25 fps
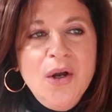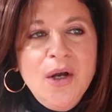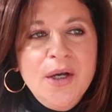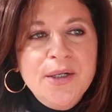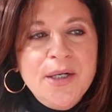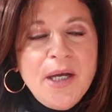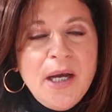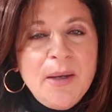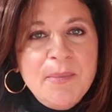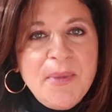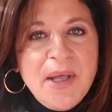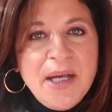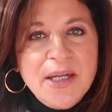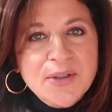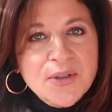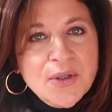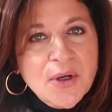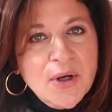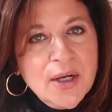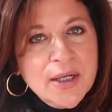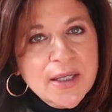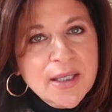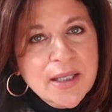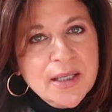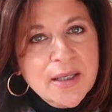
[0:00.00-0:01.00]
Now, I'm not
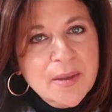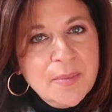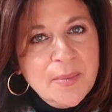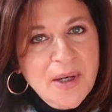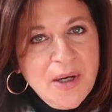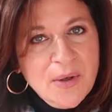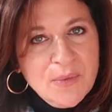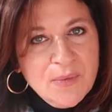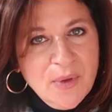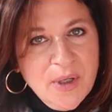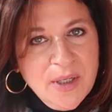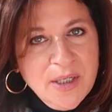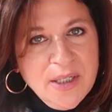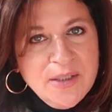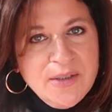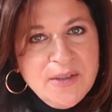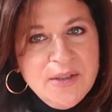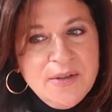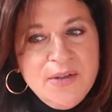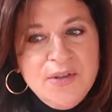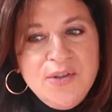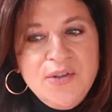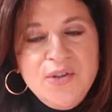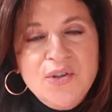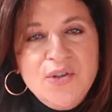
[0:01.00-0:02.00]
talking about running to
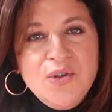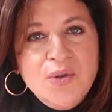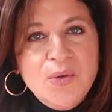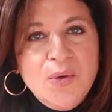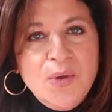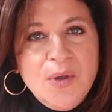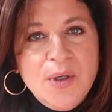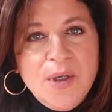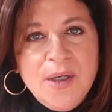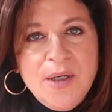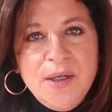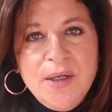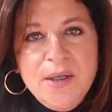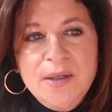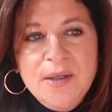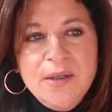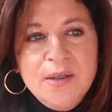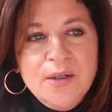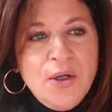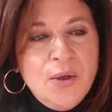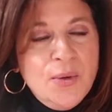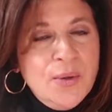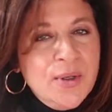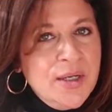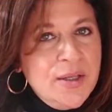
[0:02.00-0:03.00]
the store,
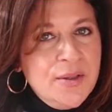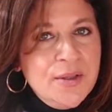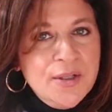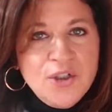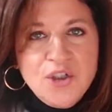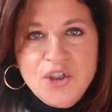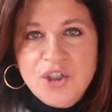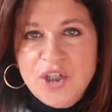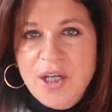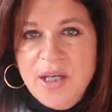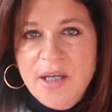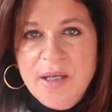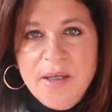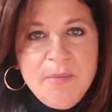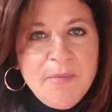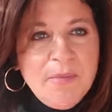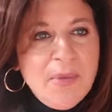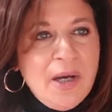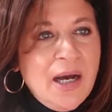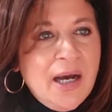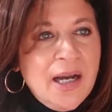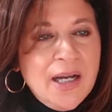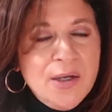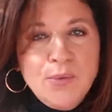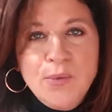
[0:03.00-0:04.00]
going to the gym.
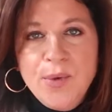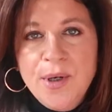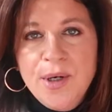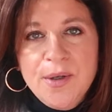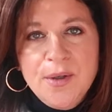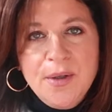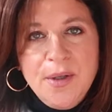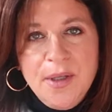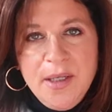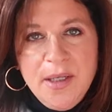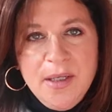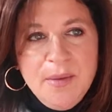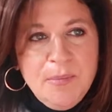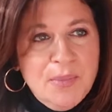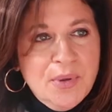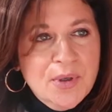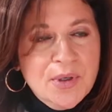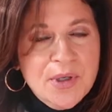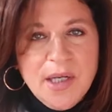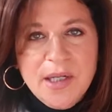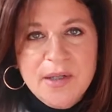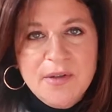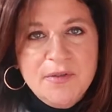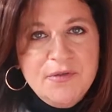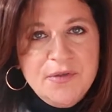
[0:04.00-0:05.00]
I rarely put
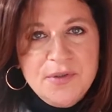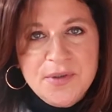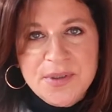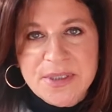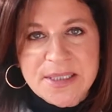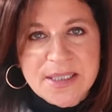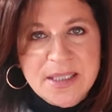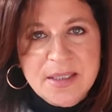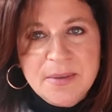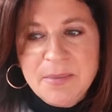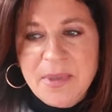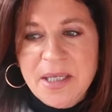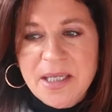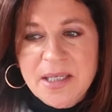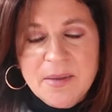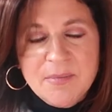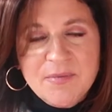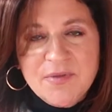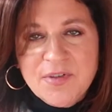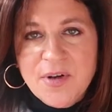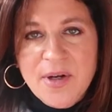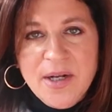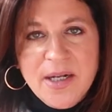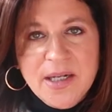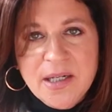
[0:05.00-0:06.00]
on a full set of makeup
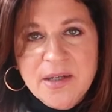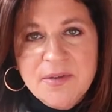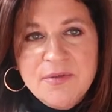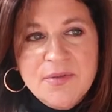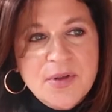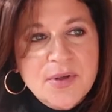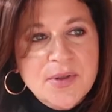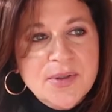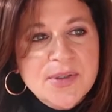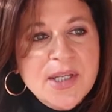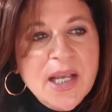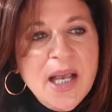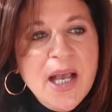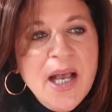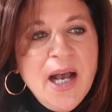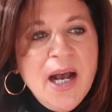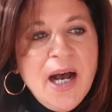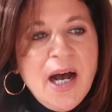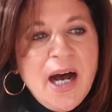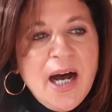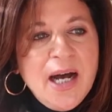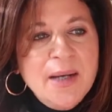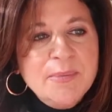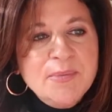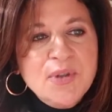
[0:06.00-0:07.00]
for any of those.
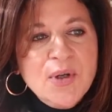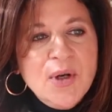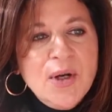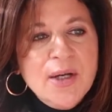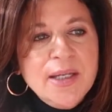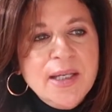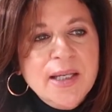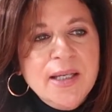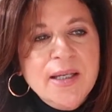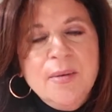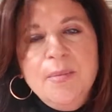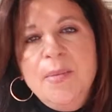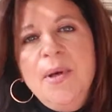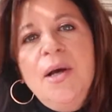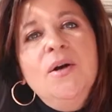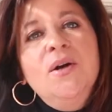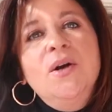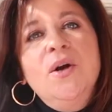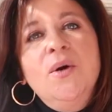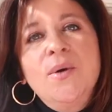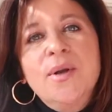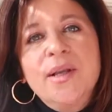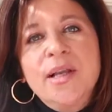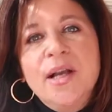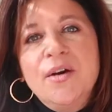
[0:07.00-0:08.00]
I'm talking about
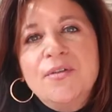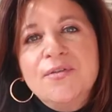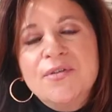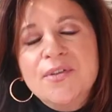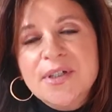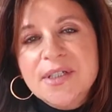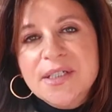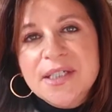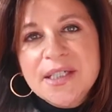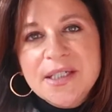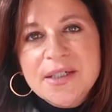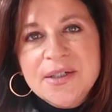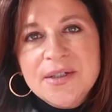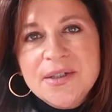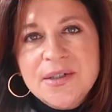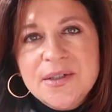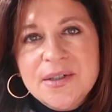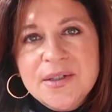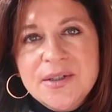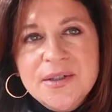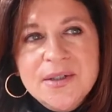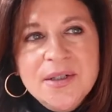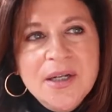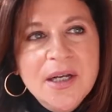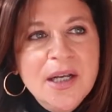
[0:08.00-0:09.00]
going out for
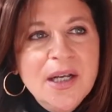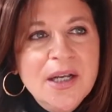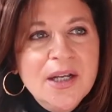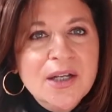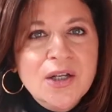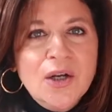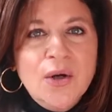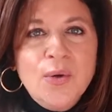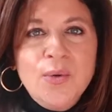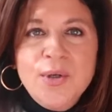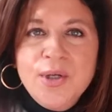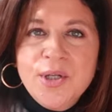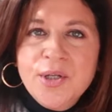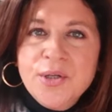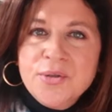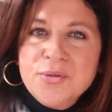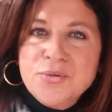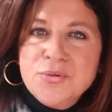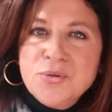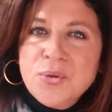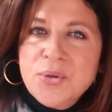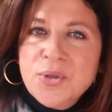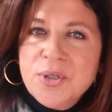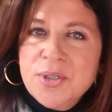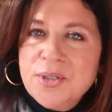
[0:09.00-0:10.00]
dinner, going to your
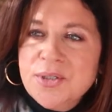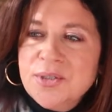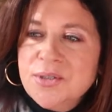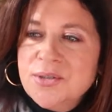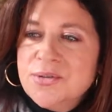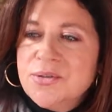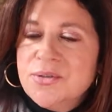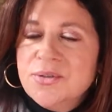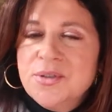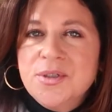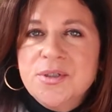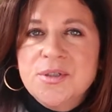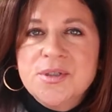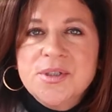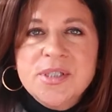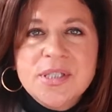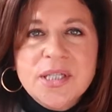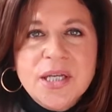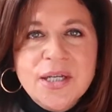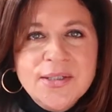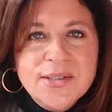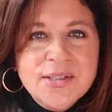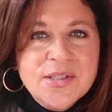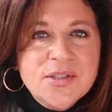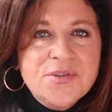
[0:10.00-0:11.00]
daughter's or your
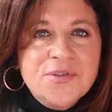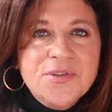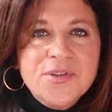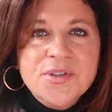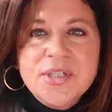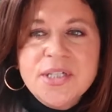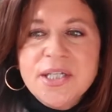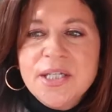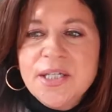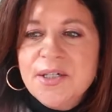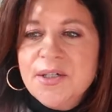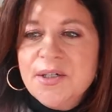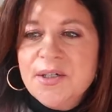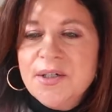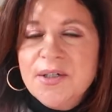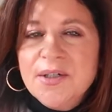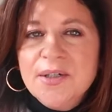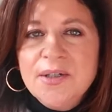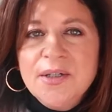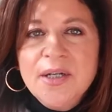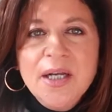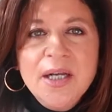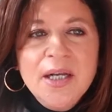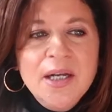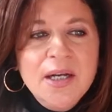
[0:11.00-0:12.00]
son's for
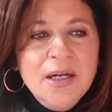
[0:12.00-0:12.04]
dinner,